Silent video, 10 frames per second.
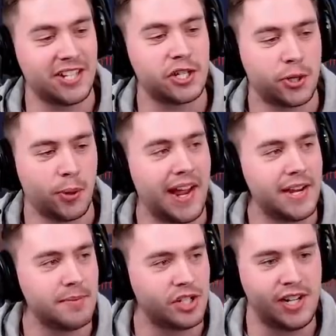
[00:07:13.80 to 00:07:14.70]
a trade
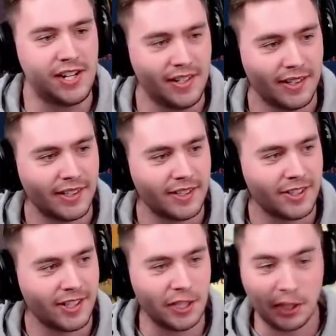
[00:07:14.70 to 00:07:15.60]
machine?
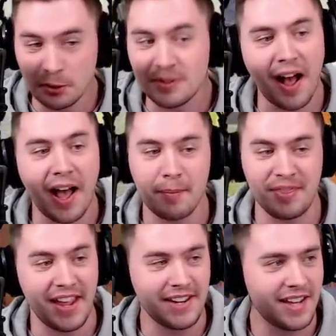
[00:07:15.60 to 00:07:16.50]
You die, but
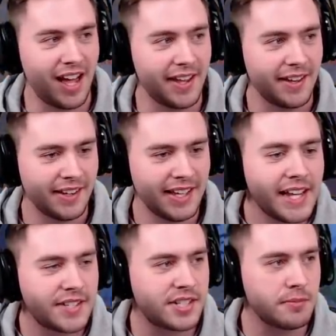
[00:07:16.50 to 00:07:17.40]
they die?
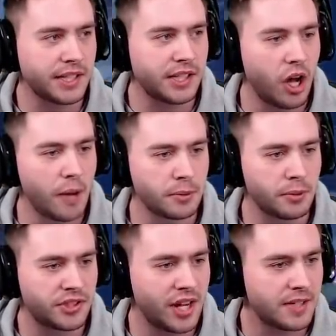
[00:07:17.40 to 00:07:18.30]
It seems like the optimal
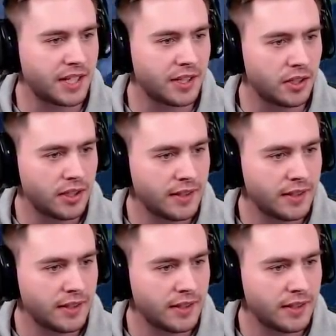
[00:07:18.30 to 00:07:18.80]
time to kill...